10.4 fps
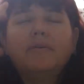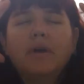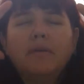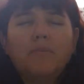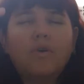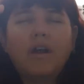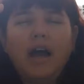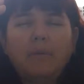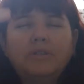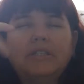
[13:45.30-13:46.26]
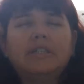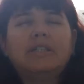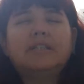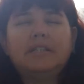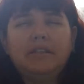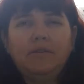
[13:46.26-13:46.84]
you want more
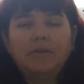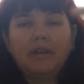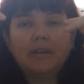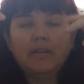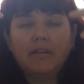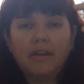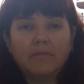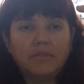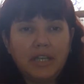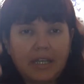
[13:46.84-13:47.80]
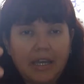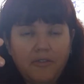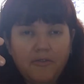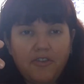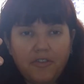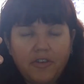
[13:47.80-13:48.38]
options, you can check out
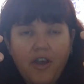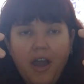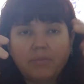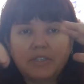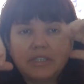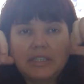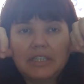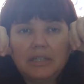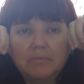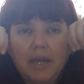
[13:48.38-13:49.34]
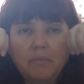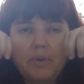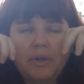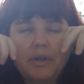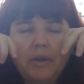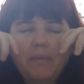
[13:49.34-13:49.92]
further options in my
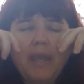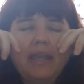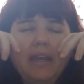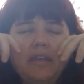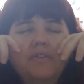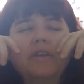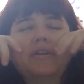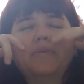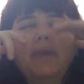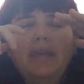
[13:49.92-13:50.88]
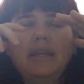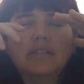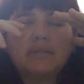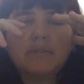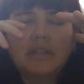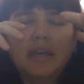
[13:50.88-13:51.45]
book, Awakening Your Inner Radiance
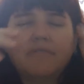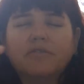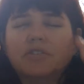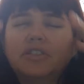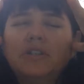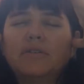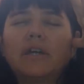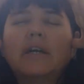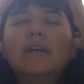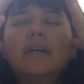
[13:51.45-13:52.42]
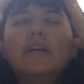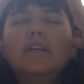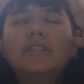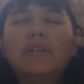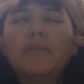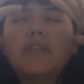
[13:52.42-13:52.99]
with LifeForce Yoga.
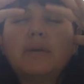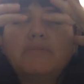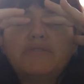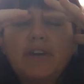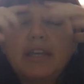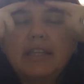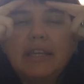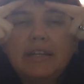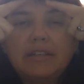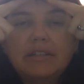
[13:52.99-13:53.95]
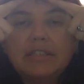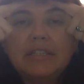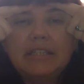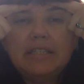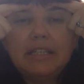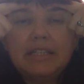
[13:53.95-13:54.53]
So thumbs find the ears,
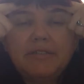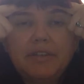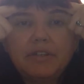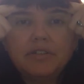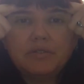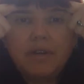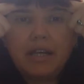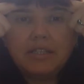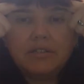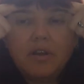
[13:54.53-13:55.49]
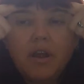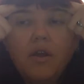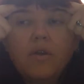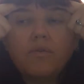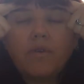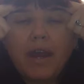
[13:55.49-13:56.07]
index fingers rest
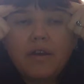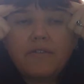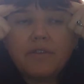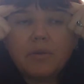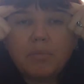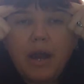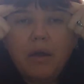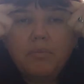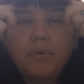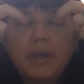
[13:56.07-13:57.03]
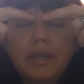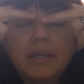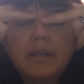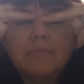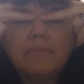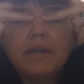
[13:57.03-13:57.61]
right over the brow point,
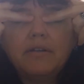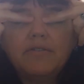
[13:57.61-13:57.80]
middle